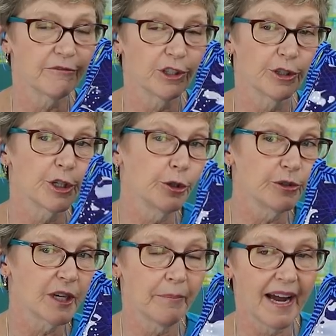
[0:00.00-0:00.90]
And if you're
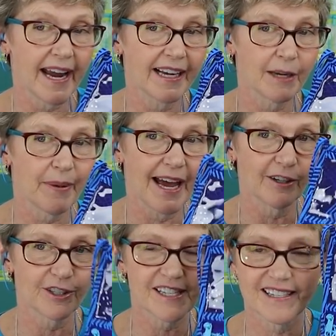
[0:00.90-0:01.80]
new to ByAnnie
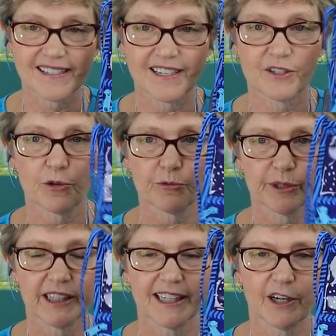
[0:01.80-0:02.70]
patterns, this is
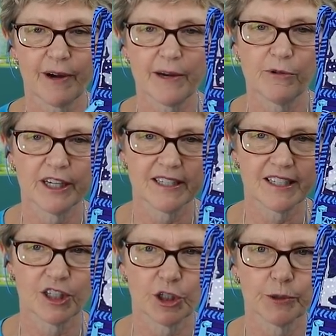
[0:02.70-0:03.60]
a really great
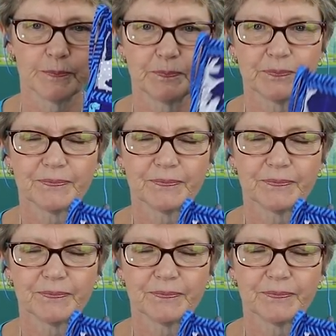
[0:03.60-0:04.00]
one to do.